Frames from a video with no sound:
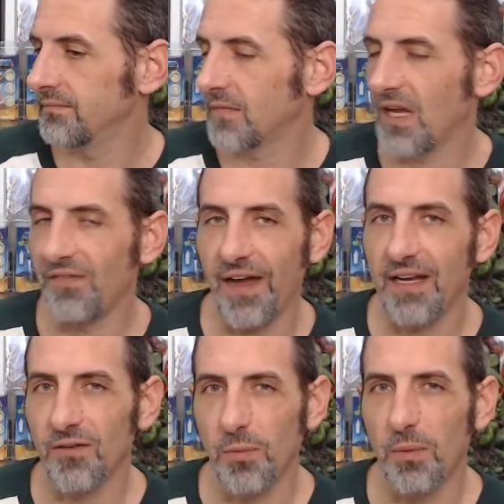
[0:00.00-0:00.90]
I find
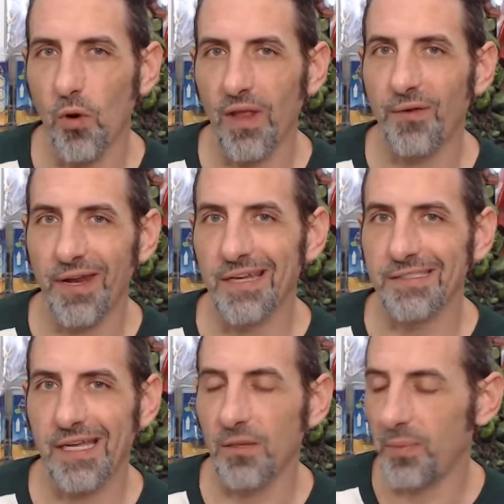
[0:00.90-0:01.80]
it to be more like reading an
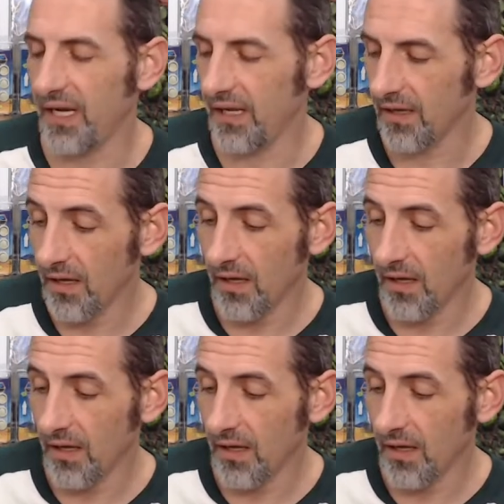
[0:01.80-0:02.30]
encyclopedia.